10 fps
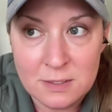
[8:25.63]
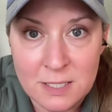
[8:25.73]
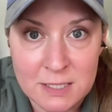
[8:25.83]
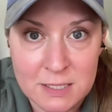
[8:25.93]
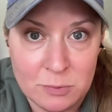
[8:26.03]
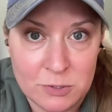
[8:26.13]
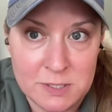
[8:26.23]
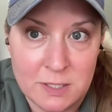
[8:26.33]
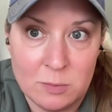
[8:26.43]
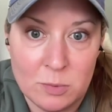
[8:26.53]
and deeper
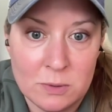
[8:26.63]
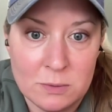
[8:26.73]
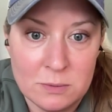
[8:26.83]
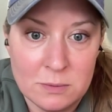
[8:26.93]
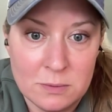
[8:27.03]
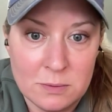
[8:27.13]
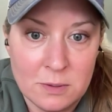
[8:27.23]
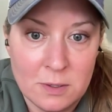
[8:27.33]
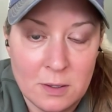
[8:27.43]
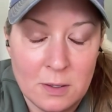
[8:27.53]
sleep.
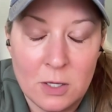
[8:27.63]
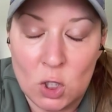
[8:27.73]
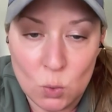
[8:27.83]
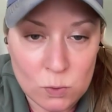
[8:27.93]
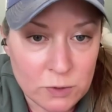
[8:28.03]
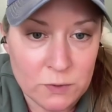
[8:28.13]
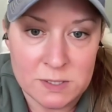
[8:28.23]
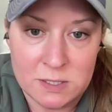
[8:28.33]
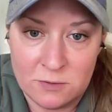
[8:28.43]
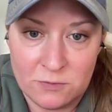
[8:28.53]
You will
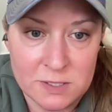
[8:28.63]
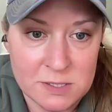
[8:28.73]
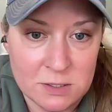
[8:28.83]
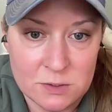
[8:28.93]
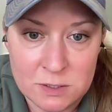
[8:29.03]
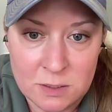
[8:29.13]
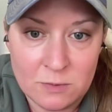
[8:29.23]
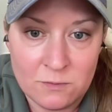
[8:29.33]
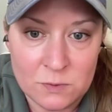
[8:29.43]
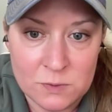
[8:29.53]
notice a difference in your sleep
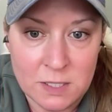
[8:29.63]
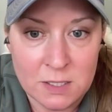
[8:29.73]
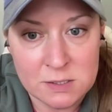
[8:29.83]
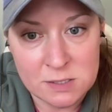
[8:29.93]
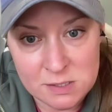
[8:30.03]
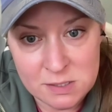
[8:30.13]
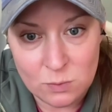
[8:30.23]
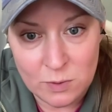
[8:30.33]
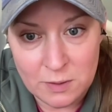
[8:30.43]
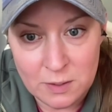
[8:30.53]
if you stay
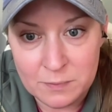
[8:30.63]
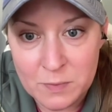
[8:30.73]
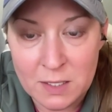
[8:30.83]
consistent with it.